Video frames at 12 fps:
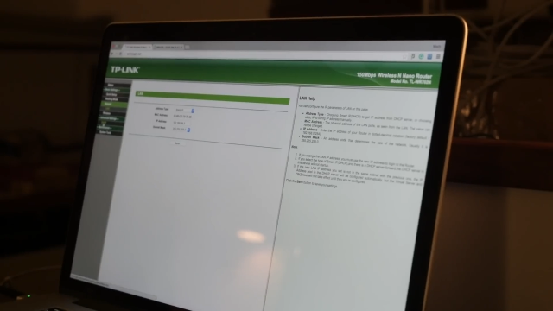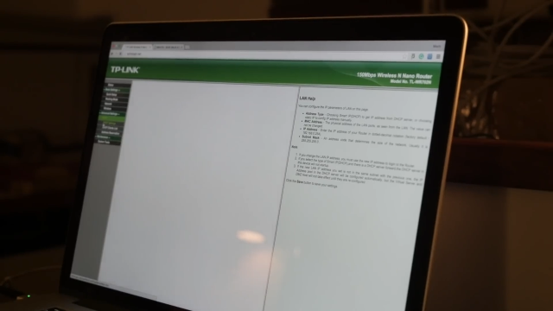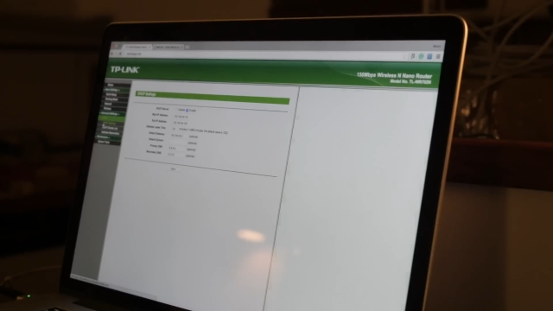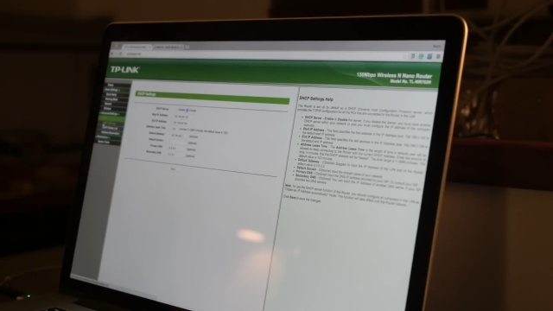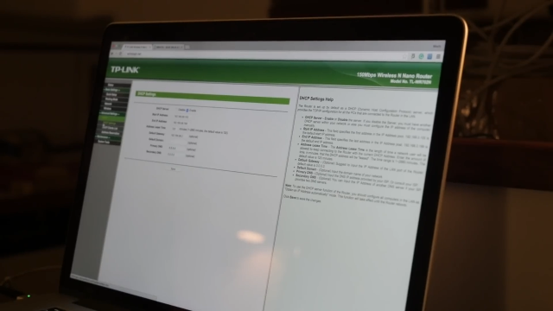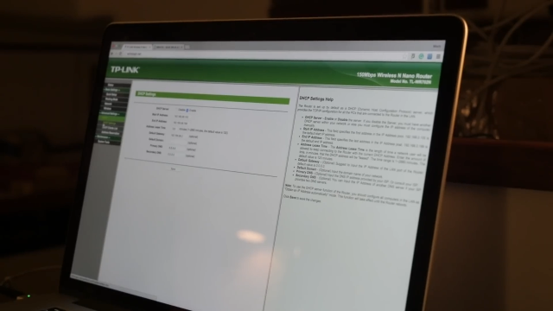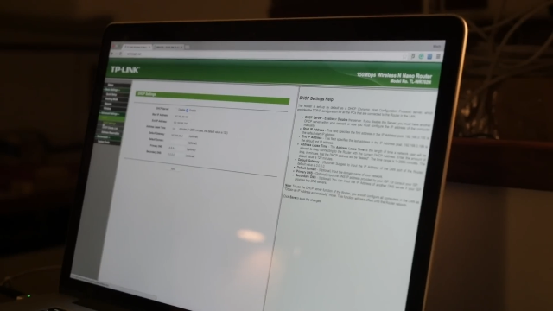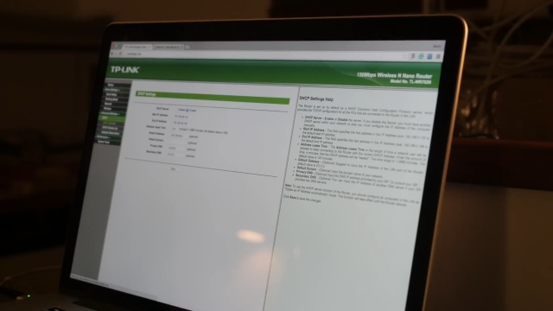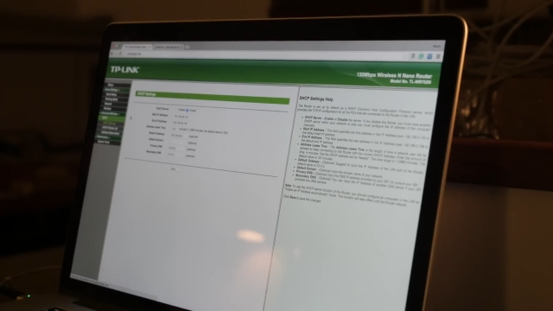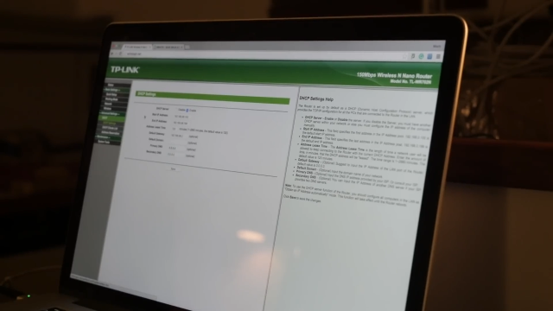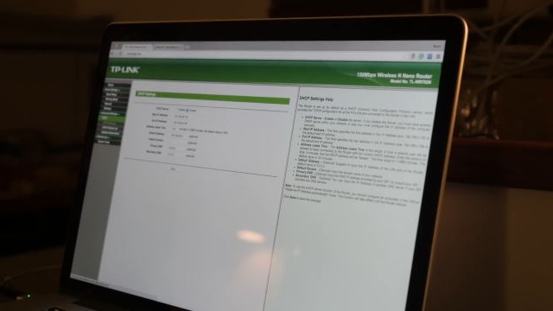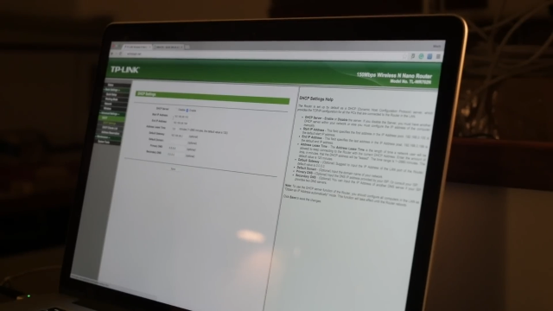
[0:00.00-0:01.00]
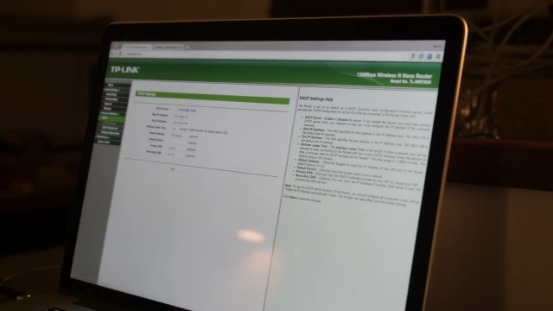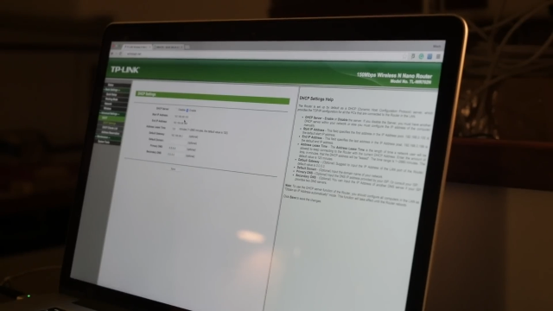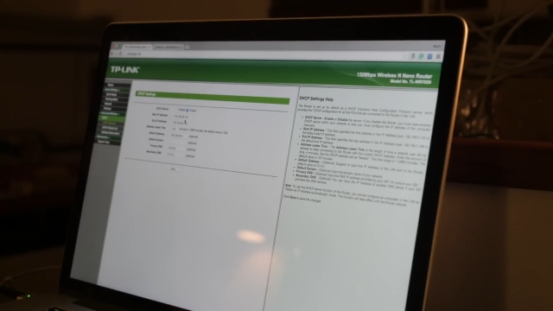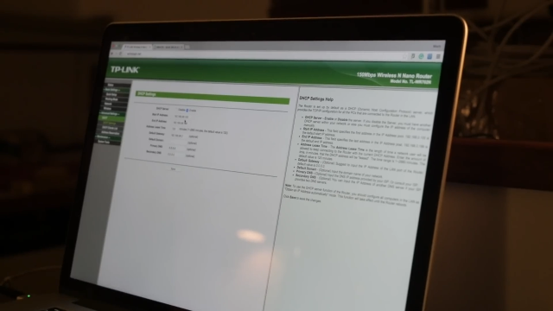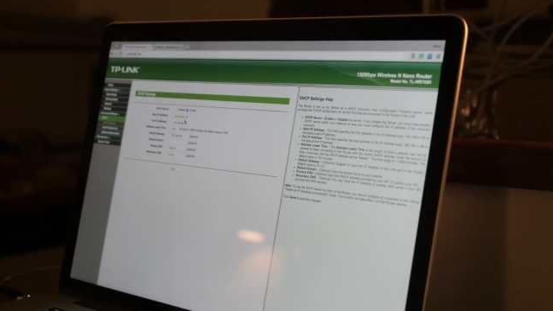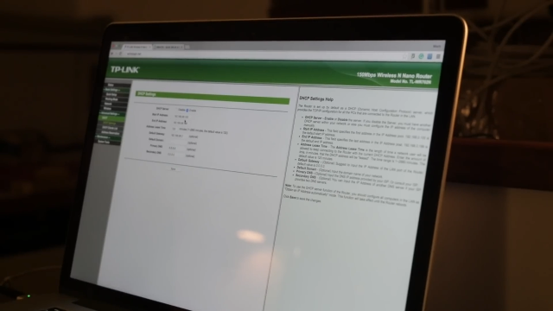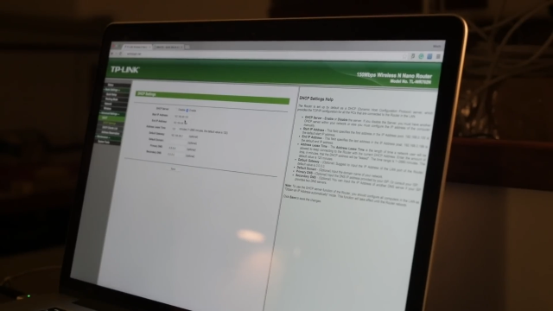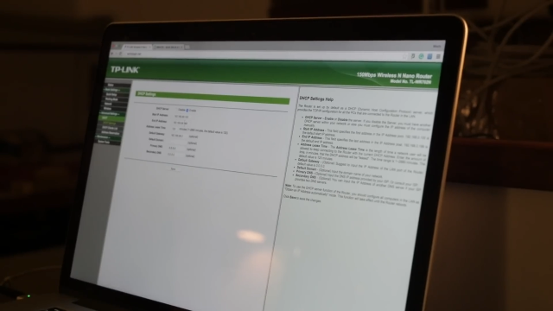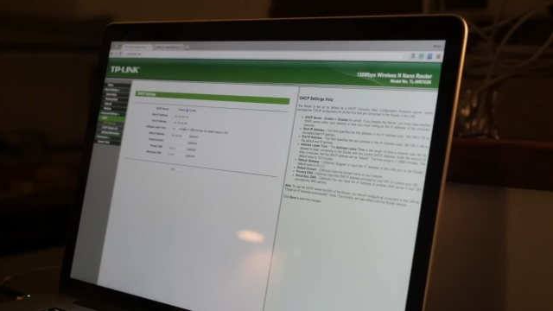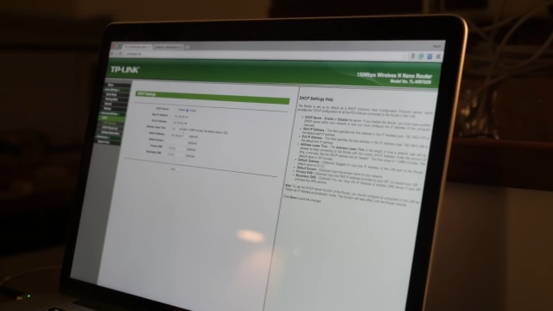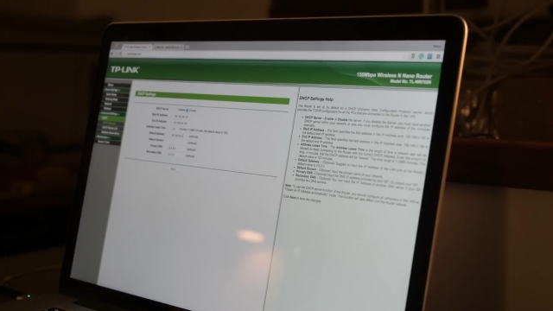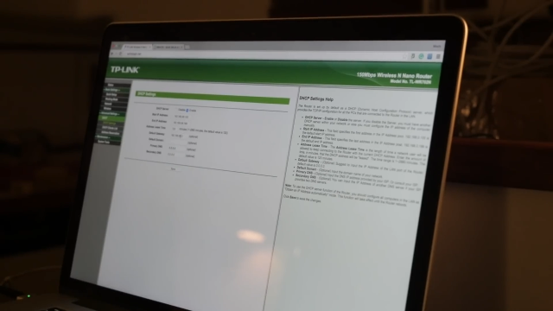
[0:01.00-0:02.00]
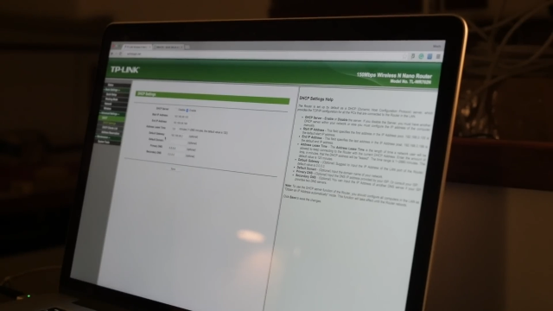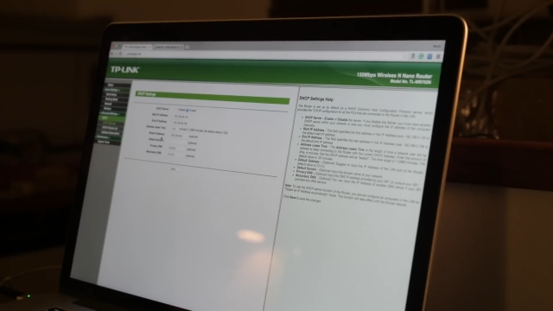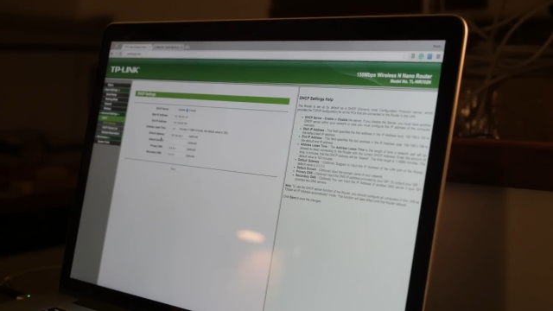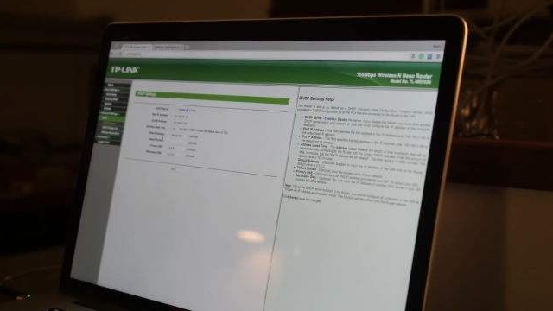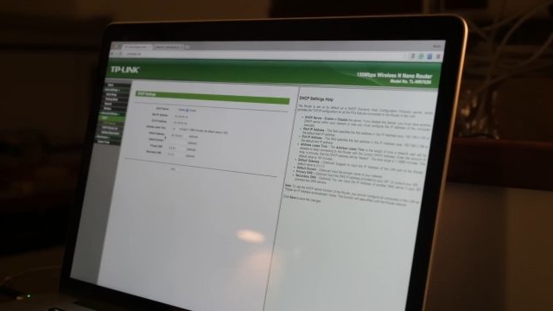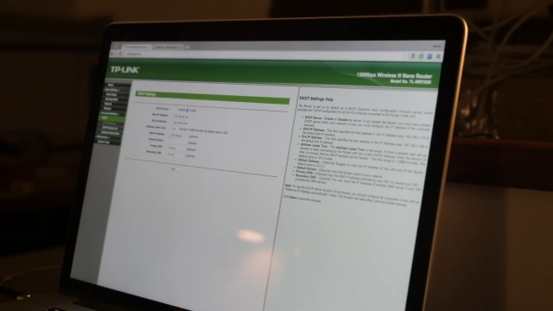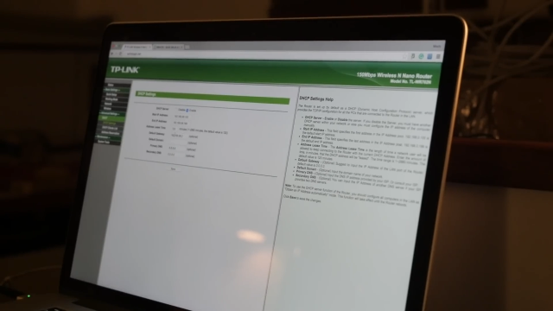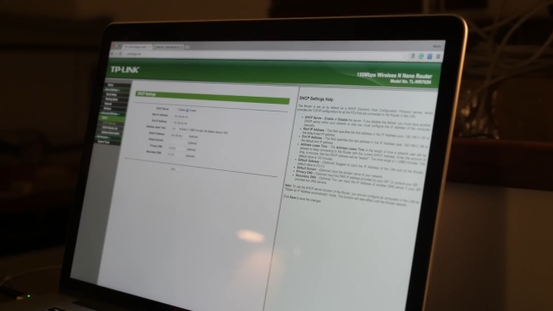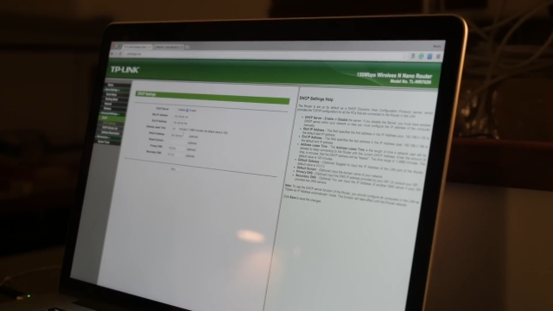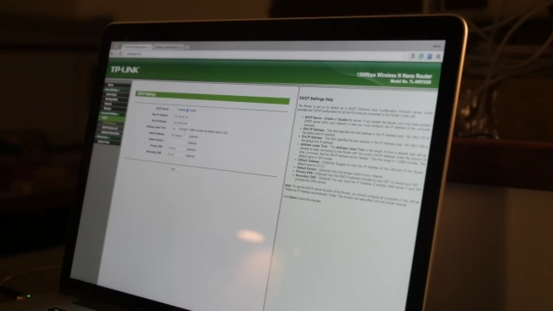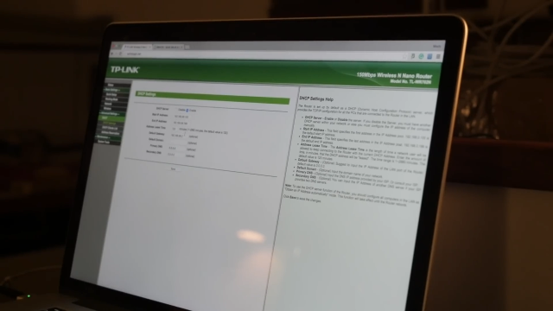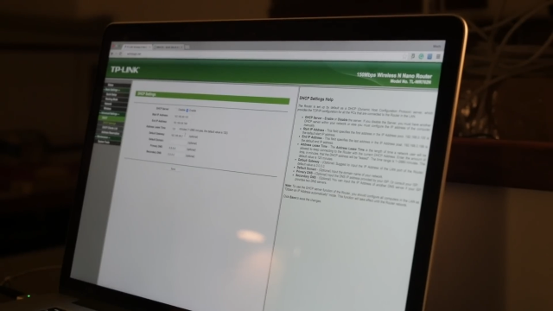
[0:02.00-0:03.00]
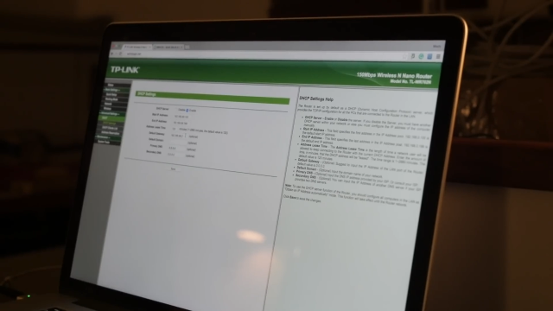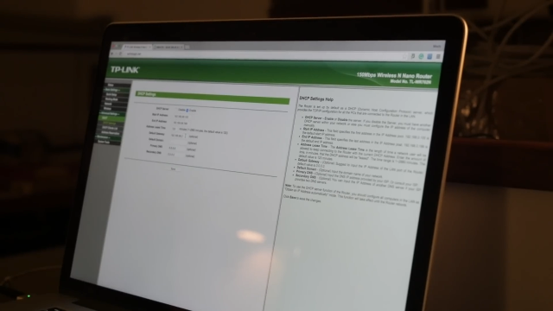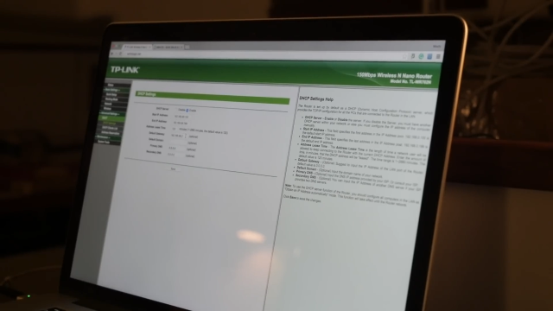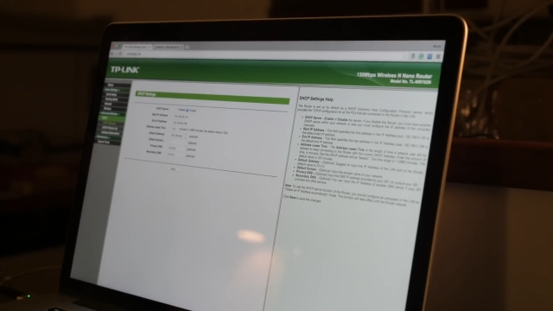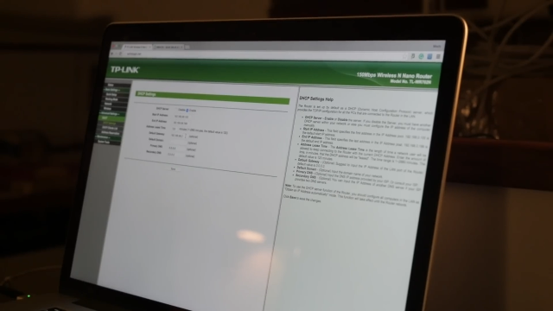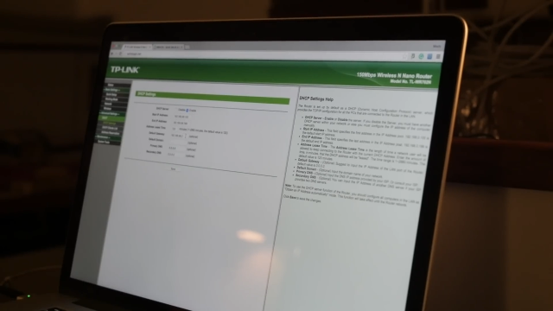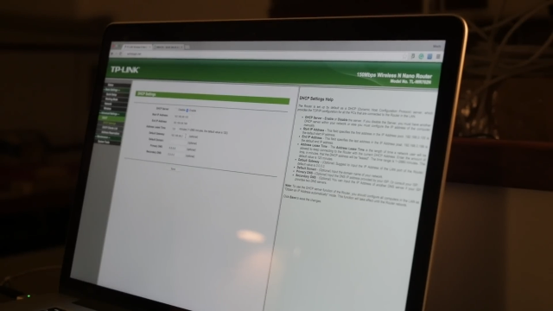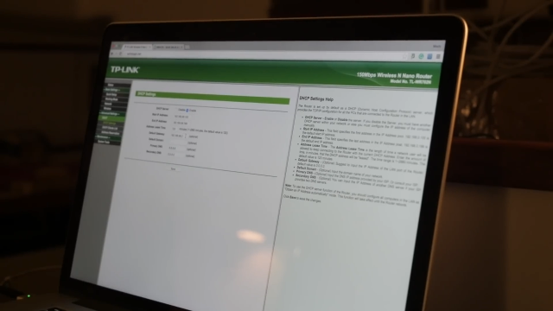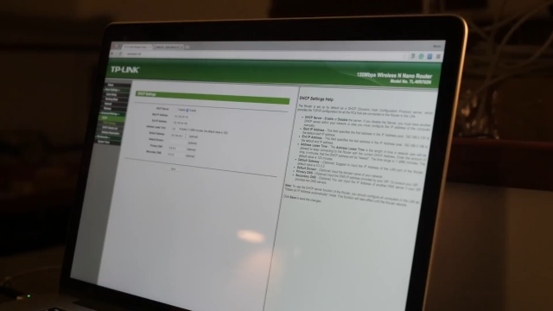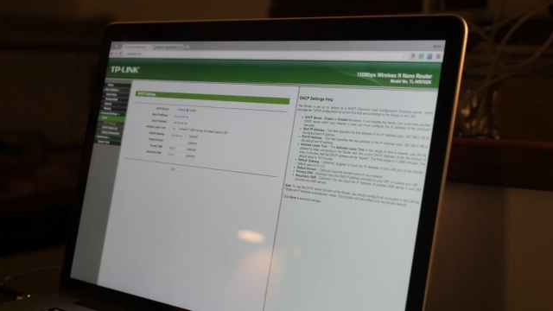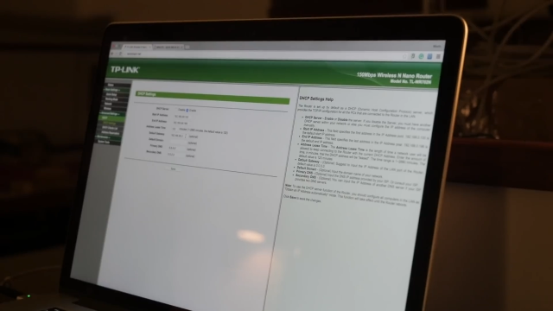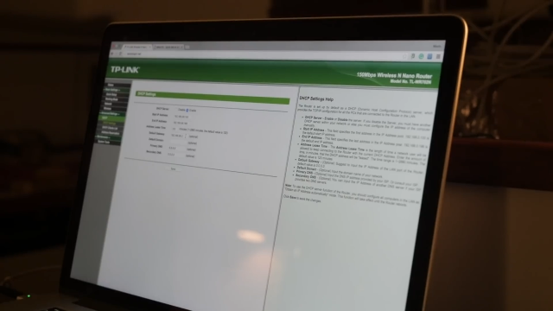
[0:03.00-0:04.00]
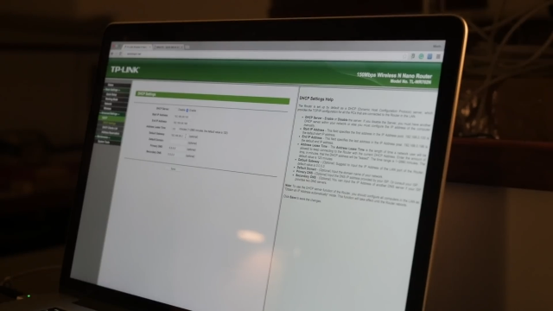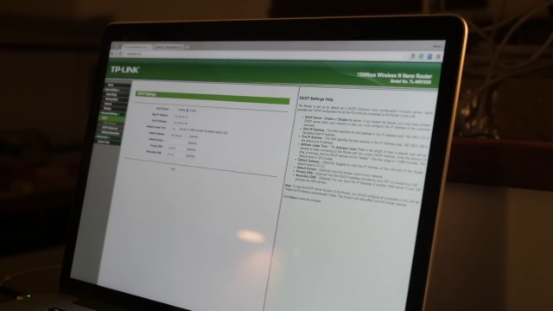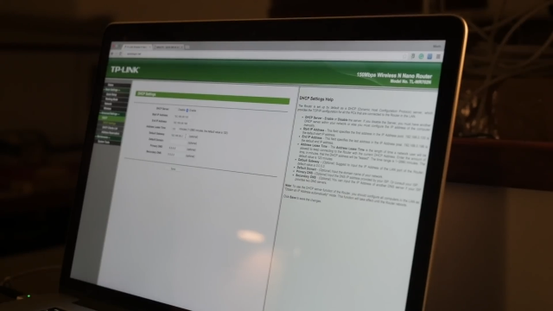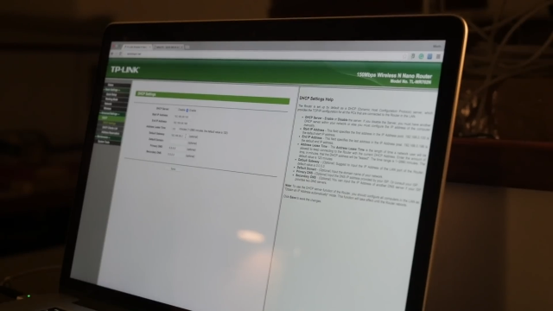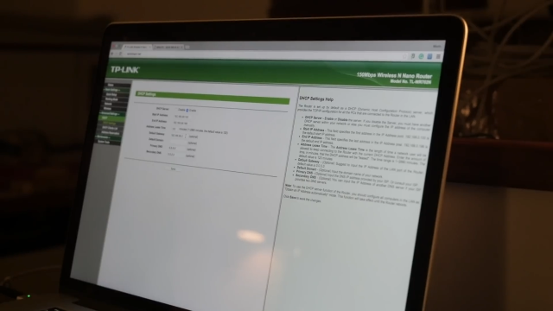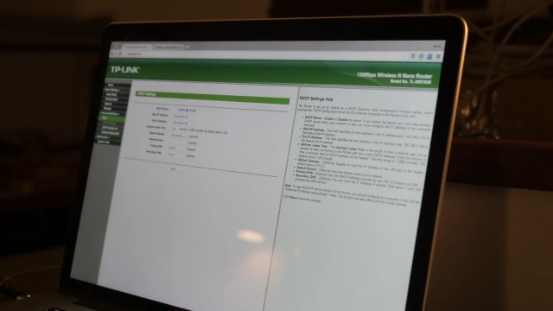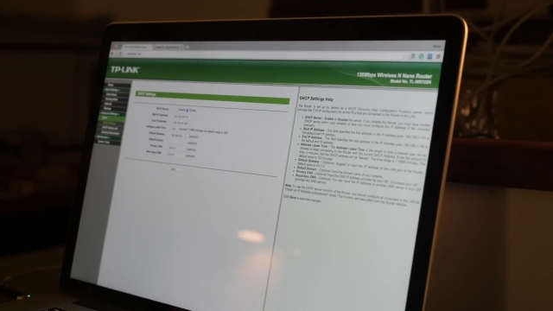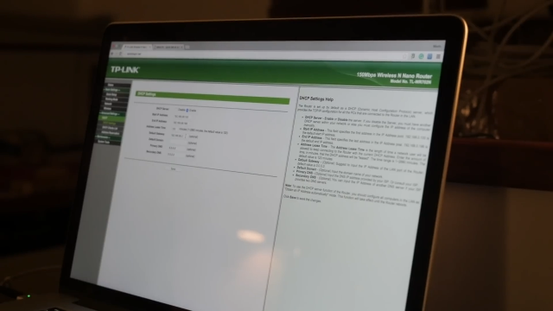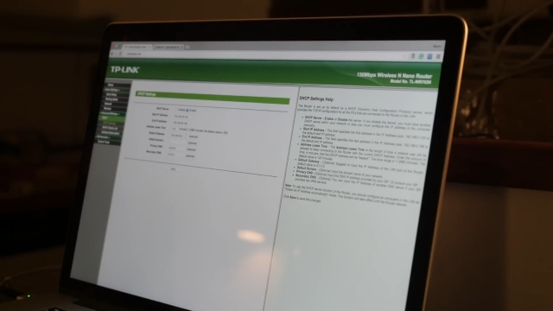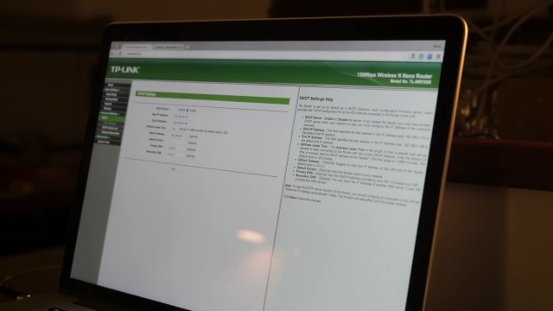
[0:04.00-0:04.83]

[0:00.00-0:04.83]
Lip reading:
Nobody's mouth can be seen.